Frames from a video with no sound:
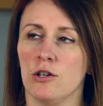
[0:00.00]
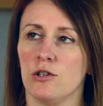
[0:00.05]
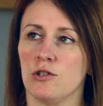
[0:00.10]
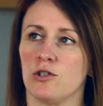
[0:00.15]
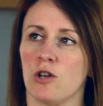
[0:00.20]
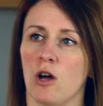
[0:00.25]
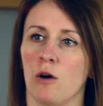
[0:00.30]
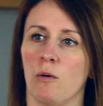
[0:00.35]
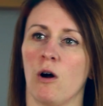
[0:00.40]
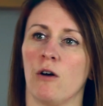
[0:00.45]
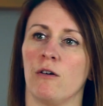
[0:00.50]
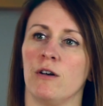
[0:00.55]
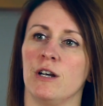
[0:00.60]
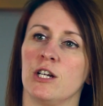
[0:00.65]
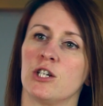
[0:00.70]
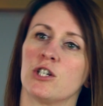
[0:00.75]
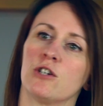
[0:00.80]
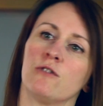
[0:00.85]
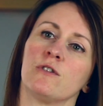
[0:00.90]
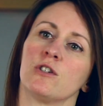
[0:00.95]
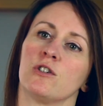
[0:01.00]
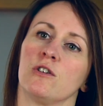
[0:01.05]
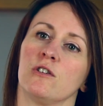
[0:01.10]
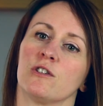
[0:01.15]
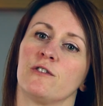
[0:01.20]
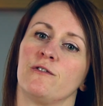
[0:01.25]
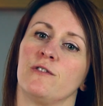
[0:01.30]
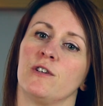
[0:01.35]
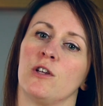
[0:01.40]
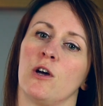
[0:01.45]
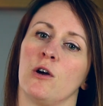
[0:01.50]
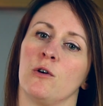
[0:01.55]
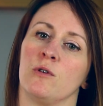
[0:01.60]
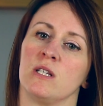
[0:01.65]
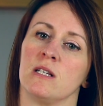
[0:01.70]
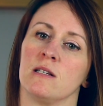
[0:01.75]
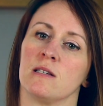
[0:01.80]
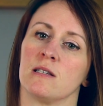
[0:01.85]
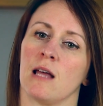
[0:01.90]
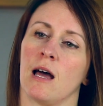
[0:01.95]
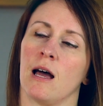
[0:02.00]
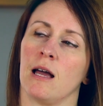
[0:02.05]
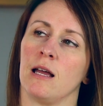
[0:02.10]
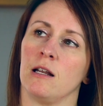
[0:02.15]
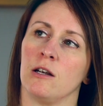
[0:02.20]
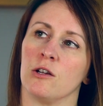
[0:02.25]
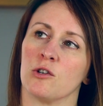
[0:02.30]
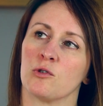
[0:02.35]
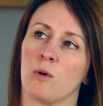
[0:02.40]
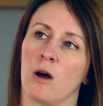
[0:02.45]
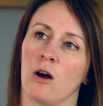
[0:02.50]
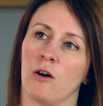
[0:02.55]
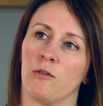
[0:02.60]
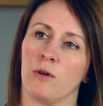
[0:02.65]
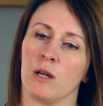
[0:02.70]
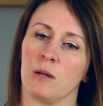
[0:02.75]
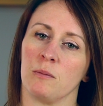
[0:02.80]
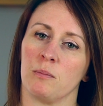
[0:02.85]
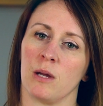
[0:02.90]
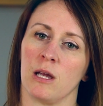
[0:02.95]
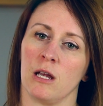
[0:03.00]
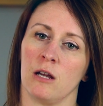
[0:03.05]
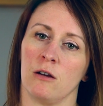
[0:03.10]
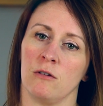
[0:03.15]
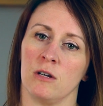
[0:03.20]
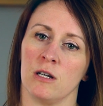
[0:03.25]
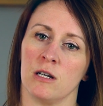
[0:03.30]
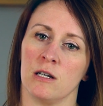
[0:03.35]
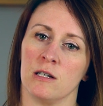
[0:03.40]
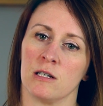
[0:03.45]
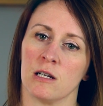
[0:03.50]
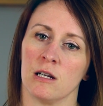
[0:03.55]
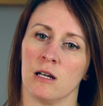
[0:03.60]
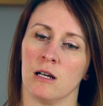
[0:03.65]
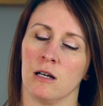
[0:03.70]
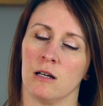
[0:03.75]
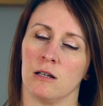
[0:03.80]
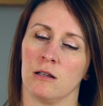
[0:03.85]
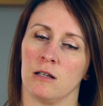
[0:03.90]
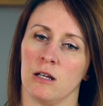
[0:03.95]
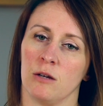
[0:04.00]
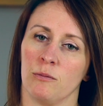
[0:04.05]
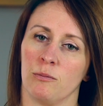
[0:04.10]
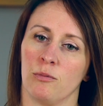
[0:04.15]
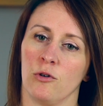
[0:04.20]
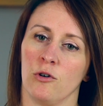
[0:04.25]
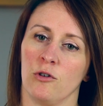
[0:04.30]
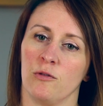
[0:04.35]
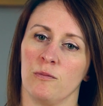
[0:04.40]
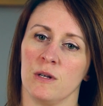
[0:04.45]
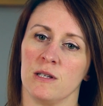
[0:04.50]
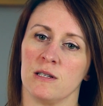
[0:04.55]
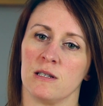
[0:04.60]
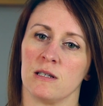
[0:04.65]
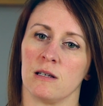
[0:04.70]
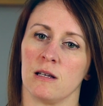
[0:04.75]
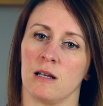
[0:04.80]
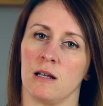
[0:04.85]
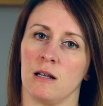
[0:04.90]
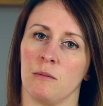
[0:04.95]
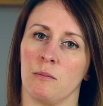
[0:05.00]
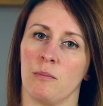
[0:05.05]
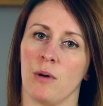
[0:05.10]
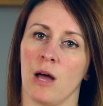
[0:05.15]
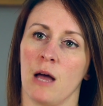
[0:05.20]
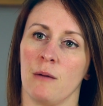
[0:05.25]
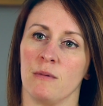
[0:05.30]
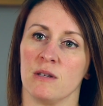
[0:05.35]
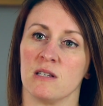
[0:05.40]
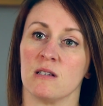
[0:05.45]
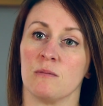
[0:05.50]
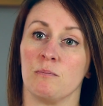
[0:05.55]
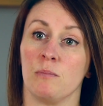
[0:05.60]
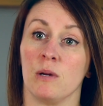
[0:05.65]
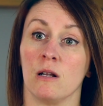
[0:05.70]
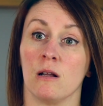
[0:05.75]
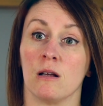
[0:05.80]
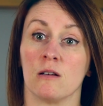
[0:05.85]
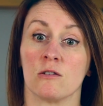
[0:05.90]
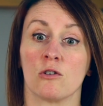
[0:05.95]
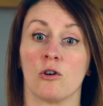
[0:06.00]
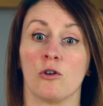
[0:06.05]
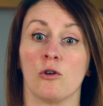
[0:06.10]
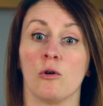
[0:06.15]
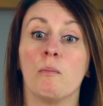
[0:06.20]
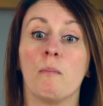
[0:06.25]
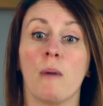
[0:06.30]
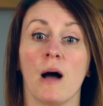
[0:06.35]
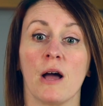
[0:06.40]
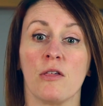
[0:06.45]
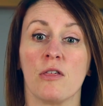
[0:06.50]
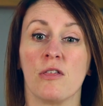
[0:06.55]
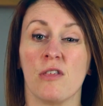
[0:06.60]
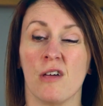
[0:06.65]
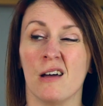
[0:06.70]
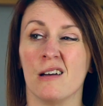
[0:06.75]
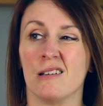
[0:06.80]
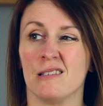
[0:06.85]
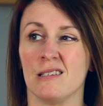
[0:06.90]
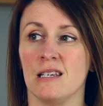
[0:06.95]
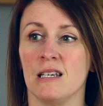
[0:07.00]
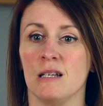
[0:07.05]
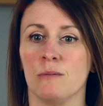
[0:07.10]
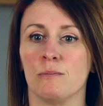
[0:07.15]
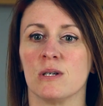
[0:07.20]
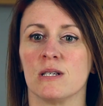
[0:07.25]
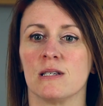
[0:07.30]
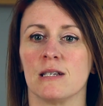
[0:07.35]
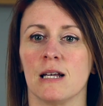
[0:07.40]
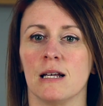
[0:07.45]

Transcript: So our initial results for those is that in a 12-week period, the improvement in impairment has gone up by 13%,